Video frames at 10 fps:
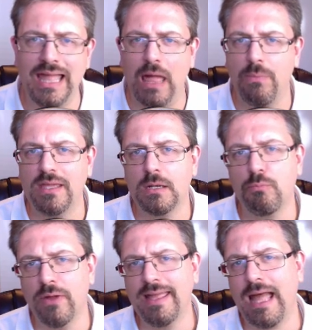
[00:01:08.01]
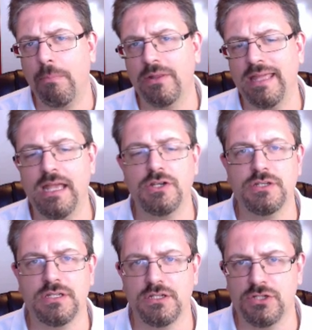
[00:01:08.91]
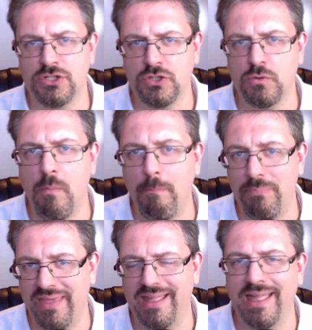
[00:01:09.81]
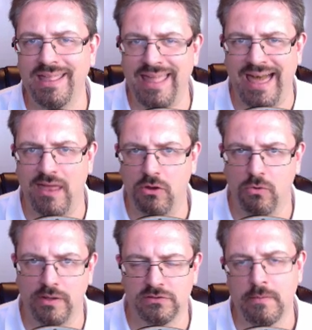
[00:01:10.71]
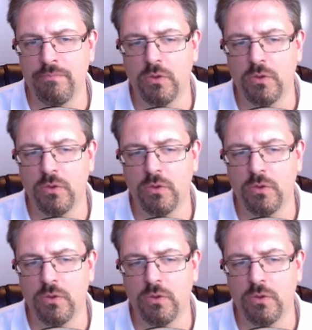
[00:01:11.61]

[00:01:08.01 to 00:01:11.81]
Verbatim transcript: And we can break applications into two big categories